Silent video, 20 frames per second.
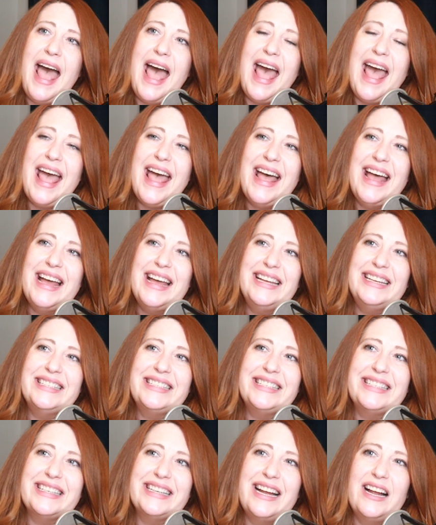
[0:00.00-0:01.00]

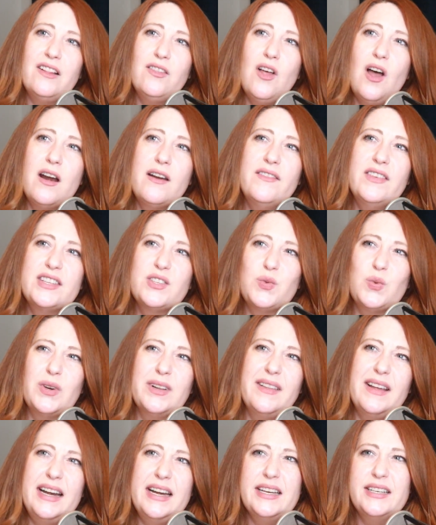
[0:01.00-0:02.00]
And a lot of it's
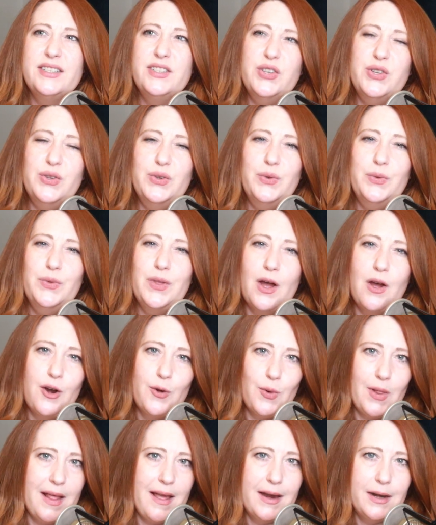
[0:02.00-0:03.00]
related to the
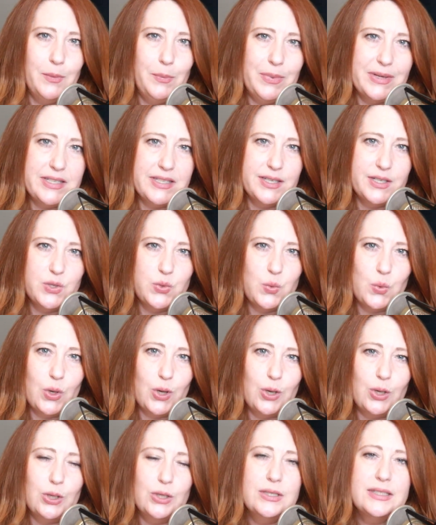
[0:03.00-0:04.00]
online business
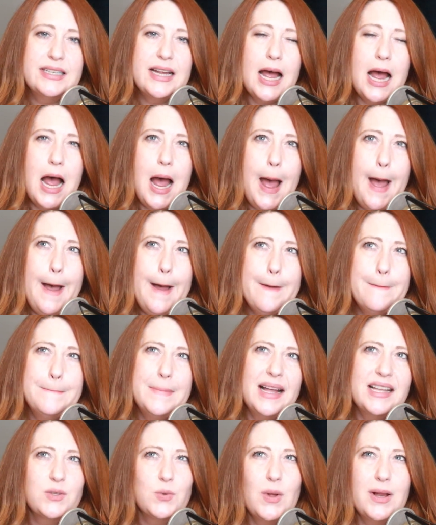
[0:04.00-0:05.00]
world,
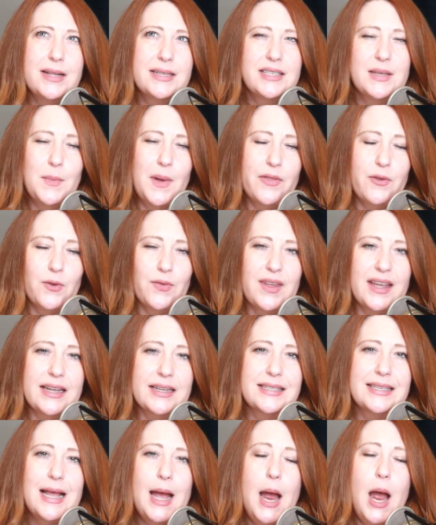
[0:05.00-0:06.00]
as well as some other
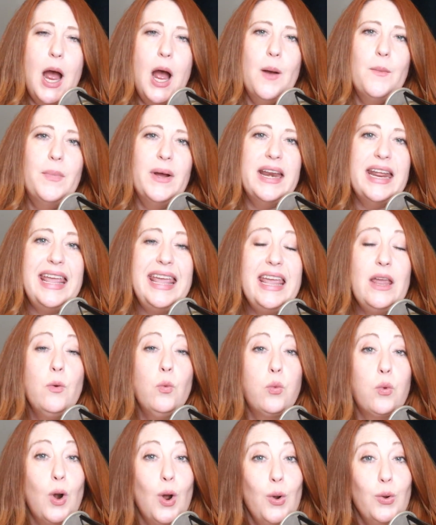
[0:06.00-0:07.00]
things. But he
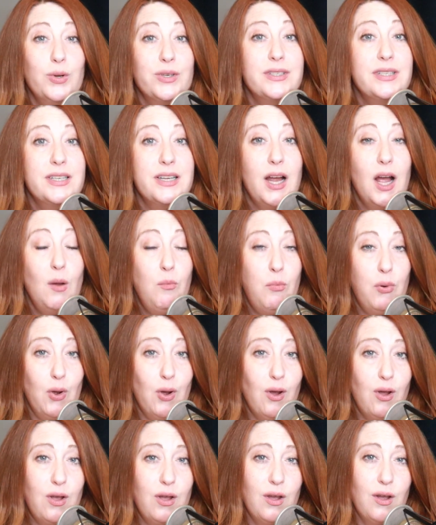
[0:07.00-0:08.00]
wrote a
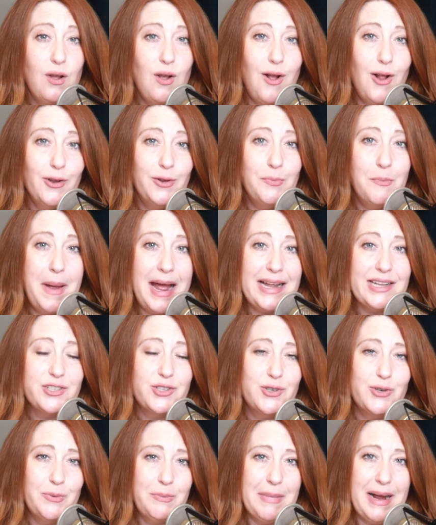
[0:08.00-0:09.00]
book called
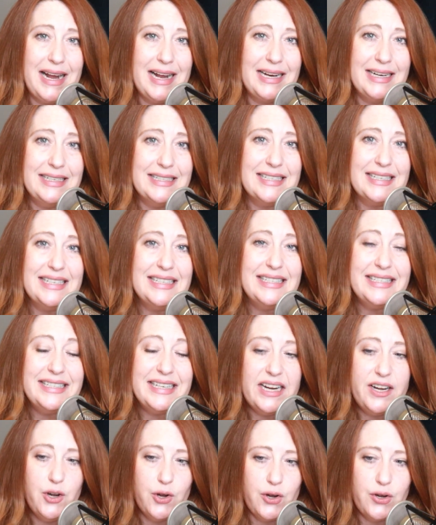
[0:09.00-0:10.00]
Mastermind
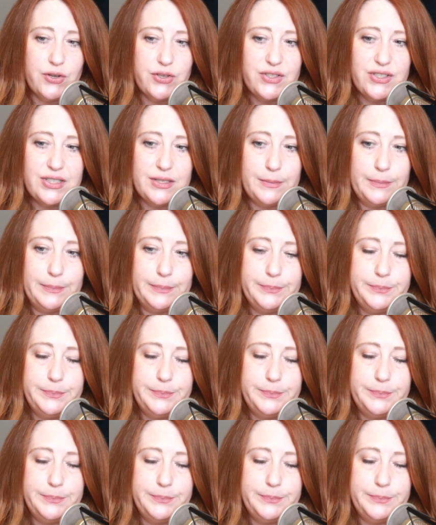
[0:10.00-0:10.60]
Dinners.